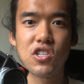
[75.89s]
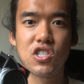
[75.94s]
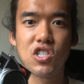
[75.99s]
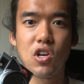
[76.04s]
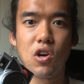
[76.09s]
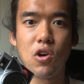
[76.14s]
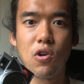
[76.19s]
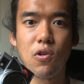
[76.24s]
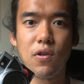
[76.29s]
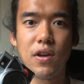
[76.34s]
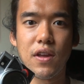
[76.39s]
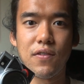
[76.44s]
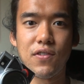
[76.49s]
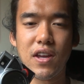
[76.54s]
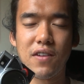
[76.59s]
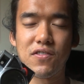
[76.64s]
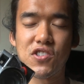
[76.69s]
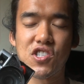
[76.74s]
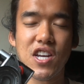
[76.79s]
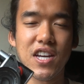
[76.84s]
So if
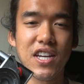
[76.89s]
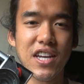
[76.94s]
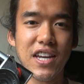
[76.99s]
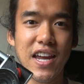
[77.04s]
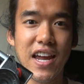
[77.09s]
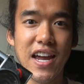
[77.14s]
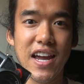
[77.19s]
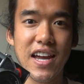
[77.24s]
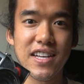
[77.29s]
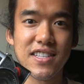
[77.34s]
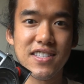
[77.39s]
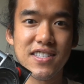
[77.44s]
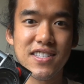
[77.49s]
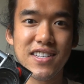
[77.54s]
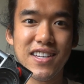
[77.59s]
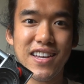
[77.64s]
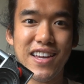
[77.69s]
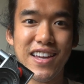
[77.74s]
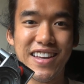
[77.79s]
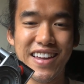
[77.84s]
you have shaky
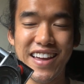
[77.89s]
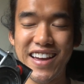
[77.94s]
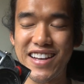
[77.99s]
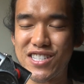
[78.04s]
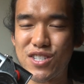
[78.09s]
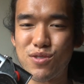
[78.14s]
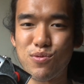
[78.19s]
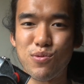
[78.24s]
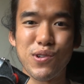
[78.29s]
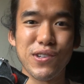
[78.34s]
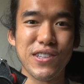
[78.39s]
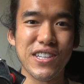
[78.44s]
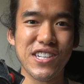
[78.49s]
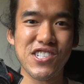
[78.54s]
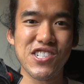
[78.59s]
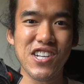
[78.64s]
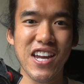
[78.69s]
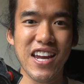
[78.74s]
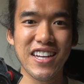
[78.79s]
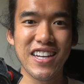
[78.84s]
hands, it gets really
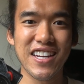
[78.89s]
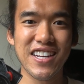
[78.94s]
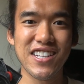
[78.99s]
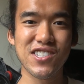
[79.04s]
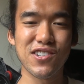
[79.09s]
shaky.